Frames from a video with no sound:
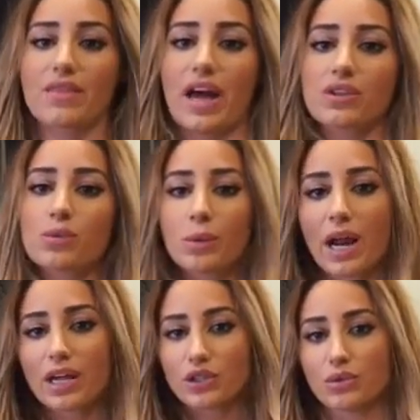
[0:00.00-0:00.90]
and that's what
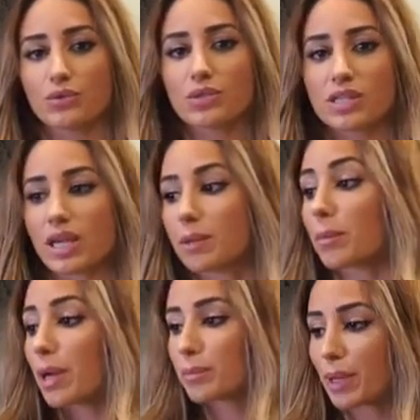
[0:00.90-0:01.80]
I use in
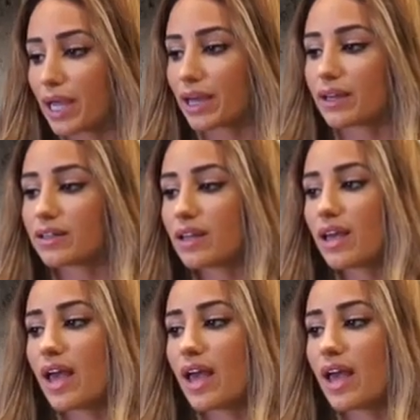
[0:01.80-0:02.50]
my pan.